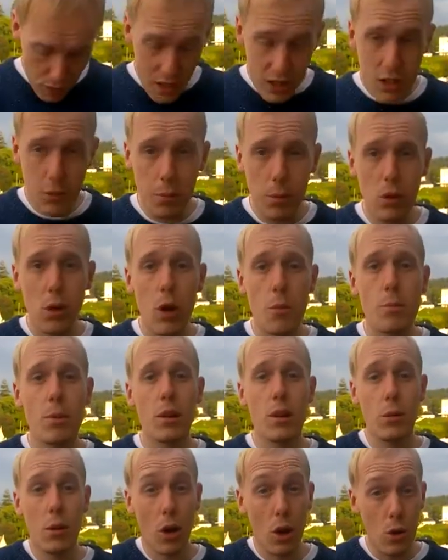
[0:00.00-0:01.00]
you read the blurb
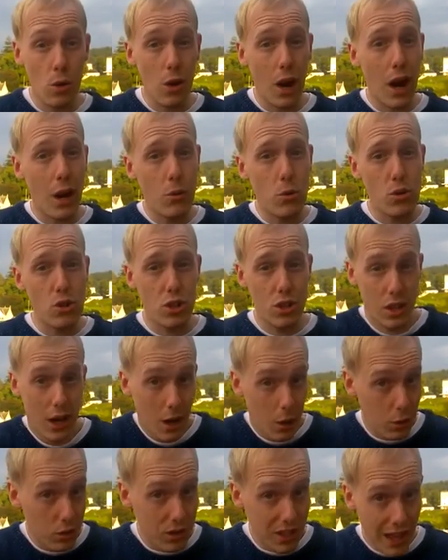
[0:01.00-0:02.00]
below, I
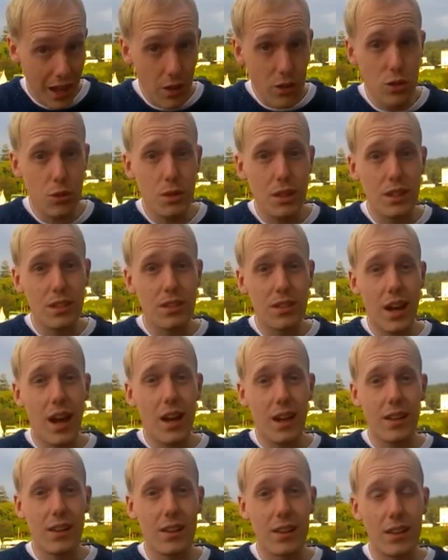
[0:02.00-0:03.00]
will tell you
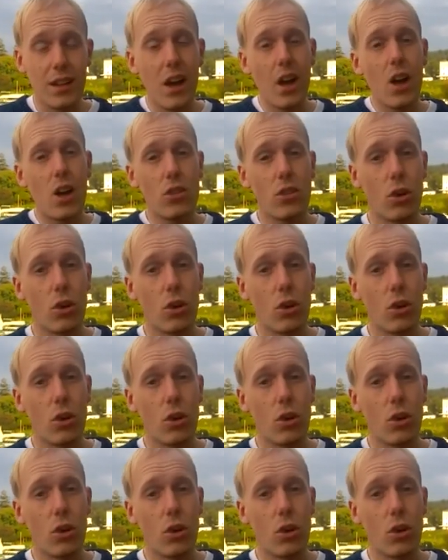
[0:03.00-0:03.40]
exactly